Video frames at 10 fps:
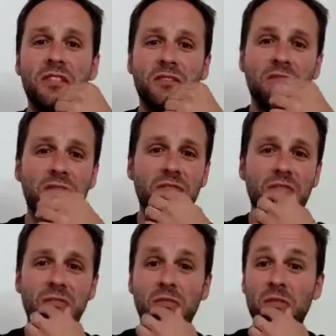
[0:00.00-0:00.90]
to
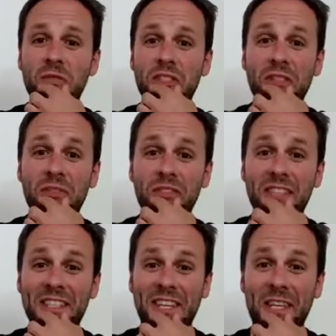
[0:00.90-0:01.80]
just do something different
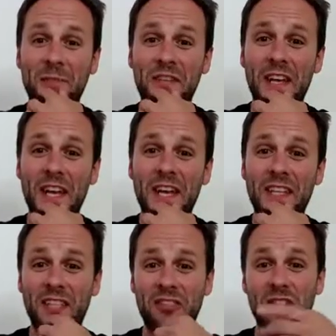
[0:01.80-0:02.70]
this time of year,
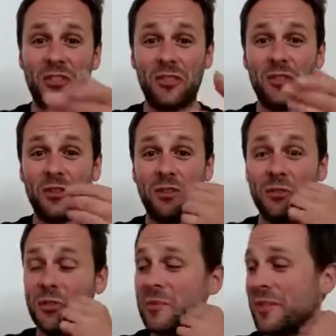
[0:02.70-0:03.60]
and then she's just got a
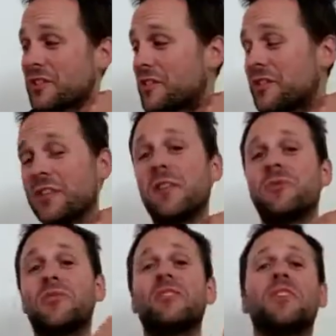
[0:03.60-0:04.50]
new job actually, so that
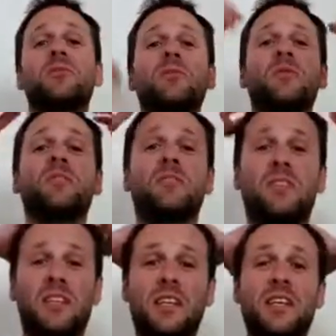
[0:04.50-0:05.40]
was quite
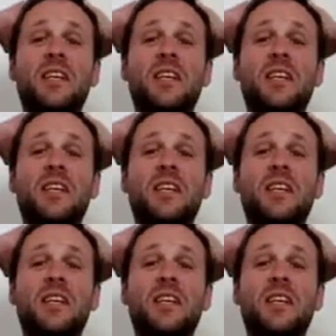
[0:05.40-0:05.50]
funny.